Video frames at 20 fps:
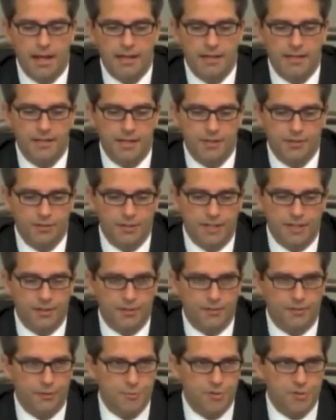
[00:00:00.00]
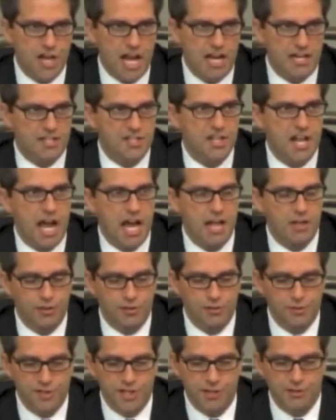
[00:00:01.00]
And another letter from Jack
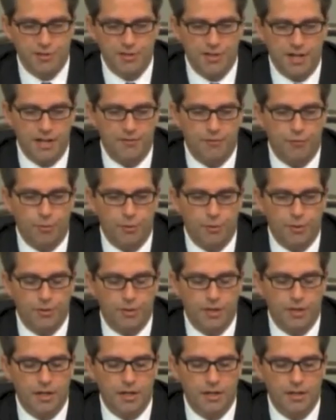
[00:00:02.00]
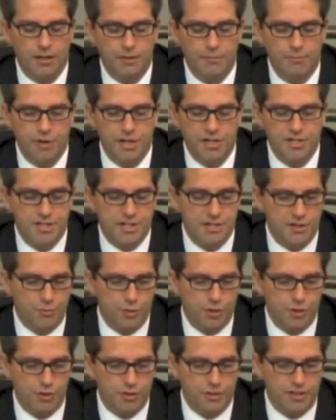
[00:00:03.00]
Stallard, who's here today, former president of
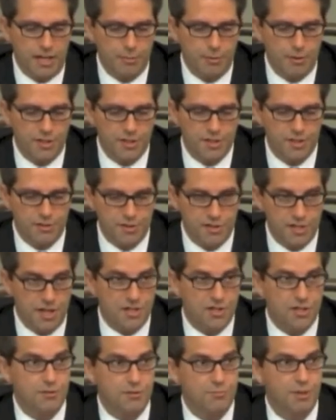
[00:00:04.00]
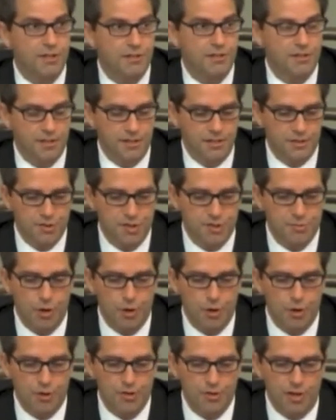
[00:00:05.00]
the Willow Glen Neighborhood Association, but you
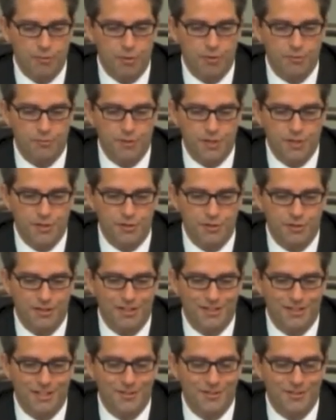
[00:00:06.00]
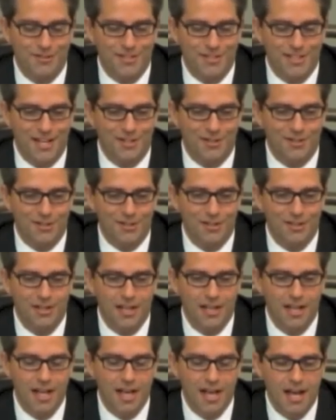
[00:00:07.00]
spoke, so I won't read your letter to the editor.
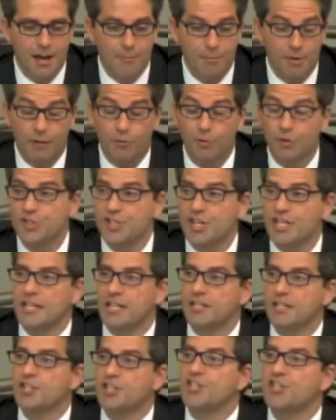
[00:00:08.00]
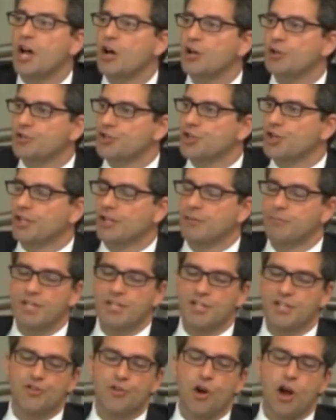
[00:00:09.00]
But I will say that nostalgia can
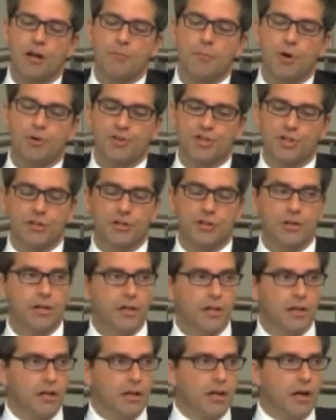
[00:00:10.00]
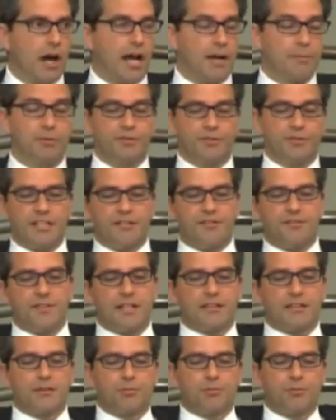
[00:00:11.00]
be a strong emotion. I
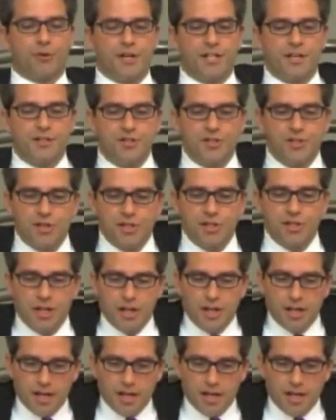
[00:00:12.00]
believe that the bridge